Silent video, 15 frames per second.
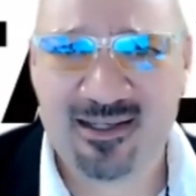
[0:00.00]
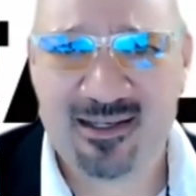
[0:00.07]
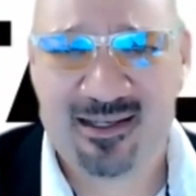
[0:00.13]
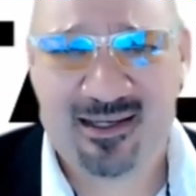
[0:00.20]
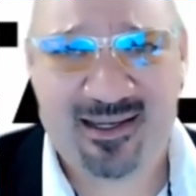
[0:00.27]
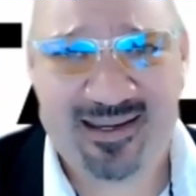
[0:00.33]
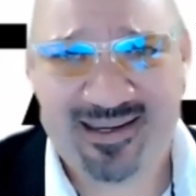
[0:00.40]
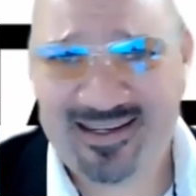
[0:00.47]

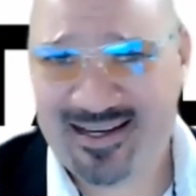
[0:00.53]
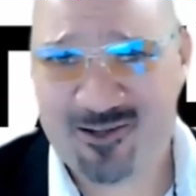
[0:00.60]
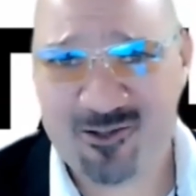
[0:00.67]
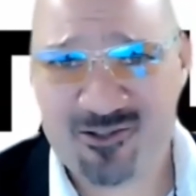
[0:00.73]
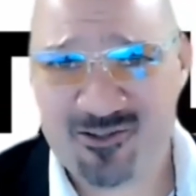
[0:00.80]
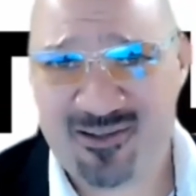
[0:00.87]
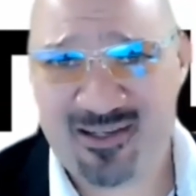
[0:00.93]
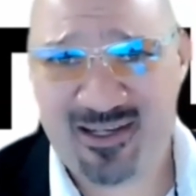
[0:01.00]

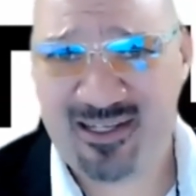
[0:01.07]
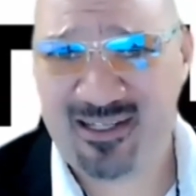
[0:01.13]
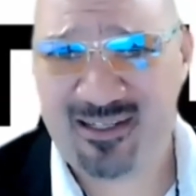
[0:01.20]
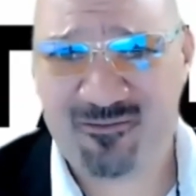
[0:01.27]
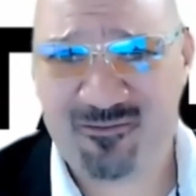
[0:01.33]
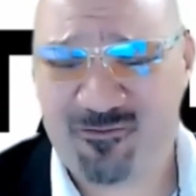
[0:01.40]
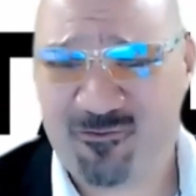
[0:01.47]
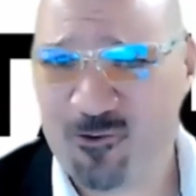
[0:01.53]
encountered
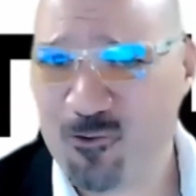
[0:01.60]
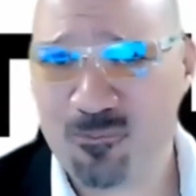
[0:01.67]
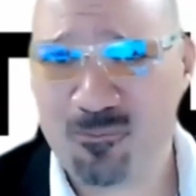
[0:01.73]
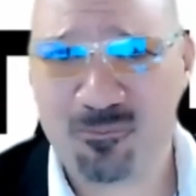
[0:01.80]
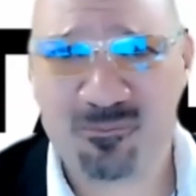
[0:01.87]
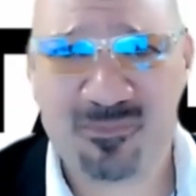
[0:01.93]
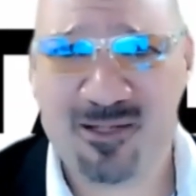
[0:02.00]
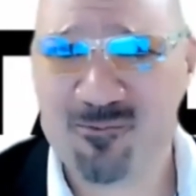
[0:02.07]
from
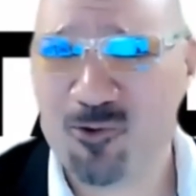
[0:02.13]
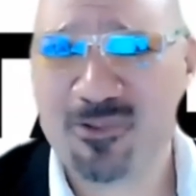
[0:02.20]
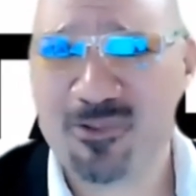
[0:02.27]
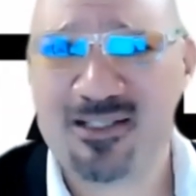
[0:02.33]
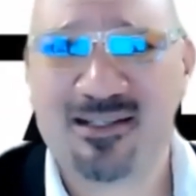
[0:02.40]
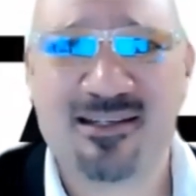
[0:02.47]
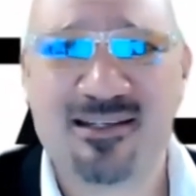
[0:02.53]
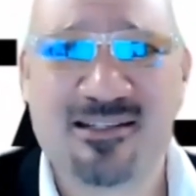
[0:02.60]
the moment
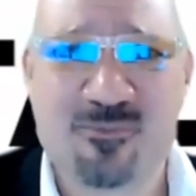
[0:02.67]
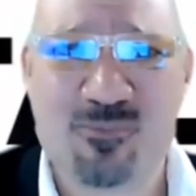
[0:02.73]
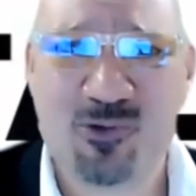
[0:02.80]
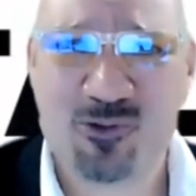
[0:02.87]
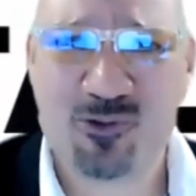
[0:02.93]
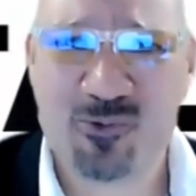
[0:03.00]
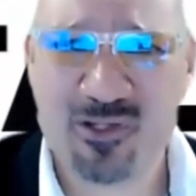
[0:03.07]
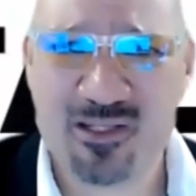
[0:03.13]
I
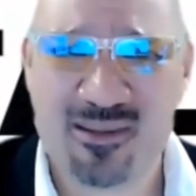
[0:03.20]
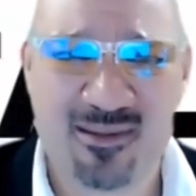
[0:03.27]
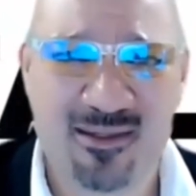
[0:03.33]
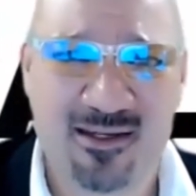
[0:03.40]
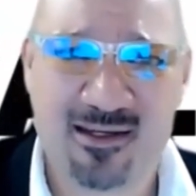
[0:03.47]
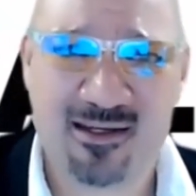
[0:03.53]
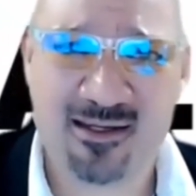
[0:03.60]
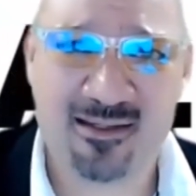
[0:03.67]
spoke with
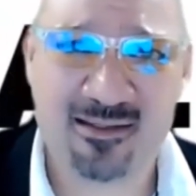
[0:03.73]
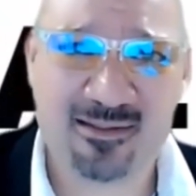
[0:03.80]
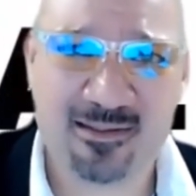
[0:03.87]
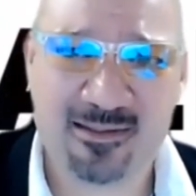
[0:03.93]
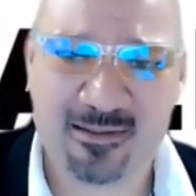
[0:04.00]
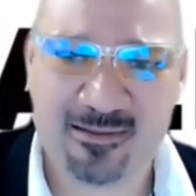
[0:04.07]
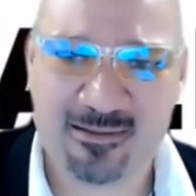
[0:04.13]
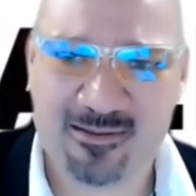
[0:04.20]

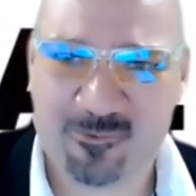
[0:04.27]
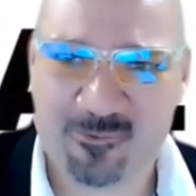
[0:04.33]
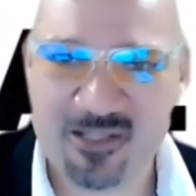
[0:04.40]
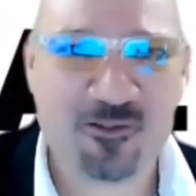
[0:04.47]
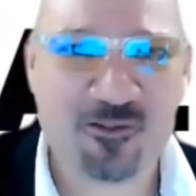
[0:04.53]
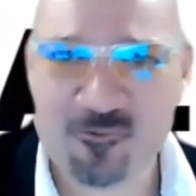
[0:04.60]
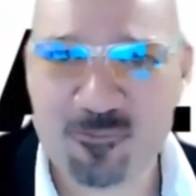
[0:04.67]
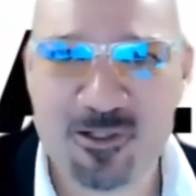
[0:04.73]
the
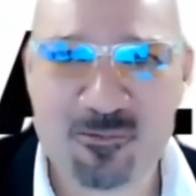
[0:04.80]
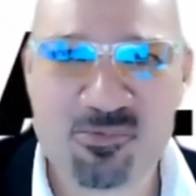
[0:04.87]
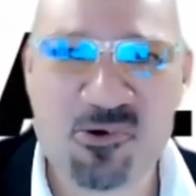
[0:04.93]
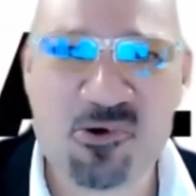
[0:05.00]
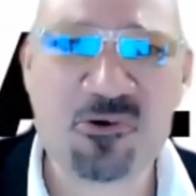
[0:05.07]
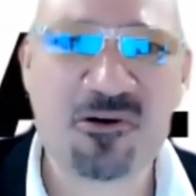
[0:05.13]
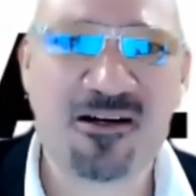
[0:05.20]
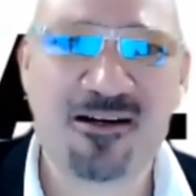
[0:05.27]
director of my
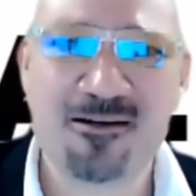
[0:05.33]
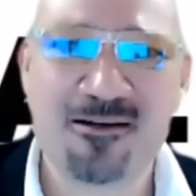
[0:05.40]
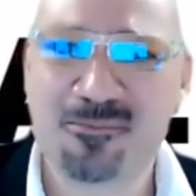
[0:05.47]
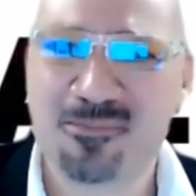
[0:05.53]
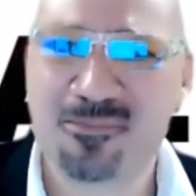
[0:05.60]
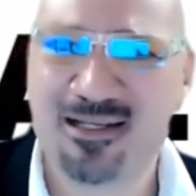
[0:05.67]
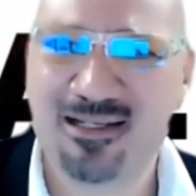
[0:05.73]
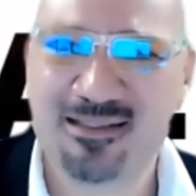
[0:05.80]

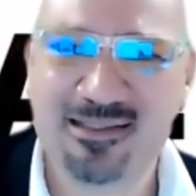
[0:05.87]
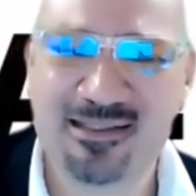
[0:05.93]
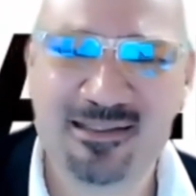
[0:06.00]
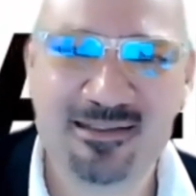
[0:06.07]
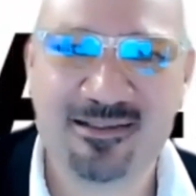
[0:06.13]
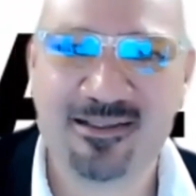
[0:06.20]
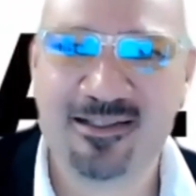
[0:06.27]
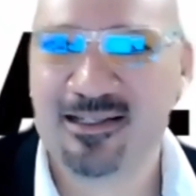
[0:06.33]
program, and
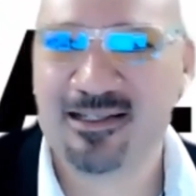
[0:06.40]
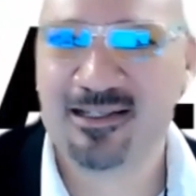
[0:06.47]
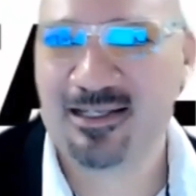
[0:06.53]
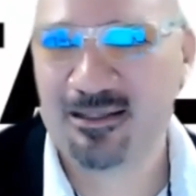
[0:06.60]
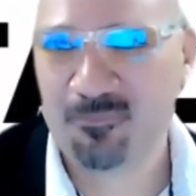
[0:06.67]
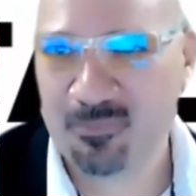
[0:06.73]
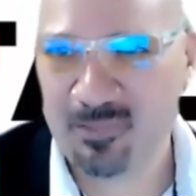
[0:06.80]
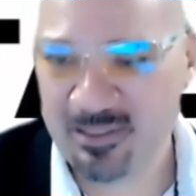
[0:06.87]
then
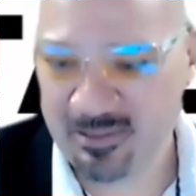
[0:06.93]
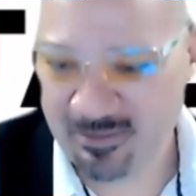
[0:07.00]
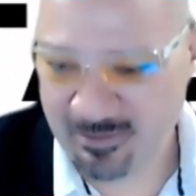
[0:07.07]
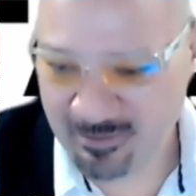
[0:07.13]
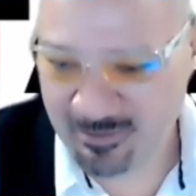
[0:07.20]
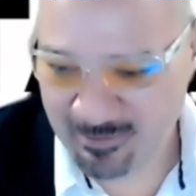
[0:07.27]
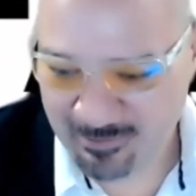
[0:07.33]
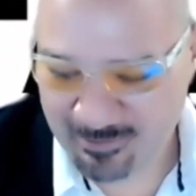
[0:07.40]

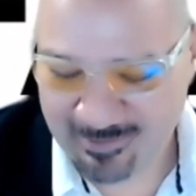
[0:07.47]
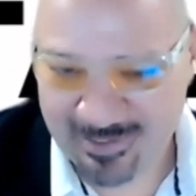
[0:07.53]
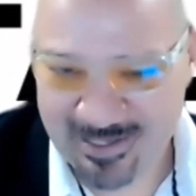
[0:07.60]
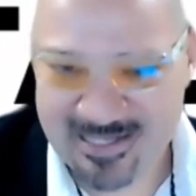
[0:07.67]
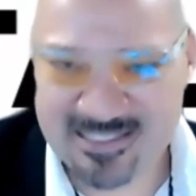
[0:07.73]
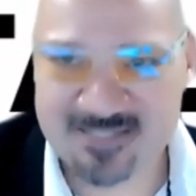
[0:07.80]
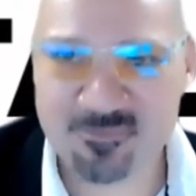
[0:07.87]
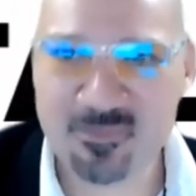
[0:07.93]
my
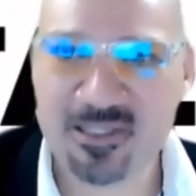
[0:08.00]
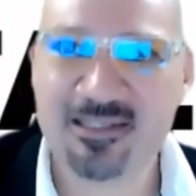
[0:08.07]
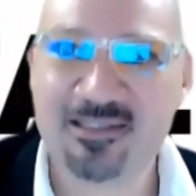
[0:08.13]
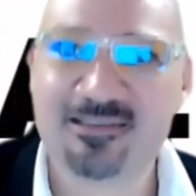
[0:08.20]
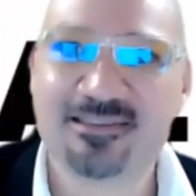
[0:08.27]
classmates,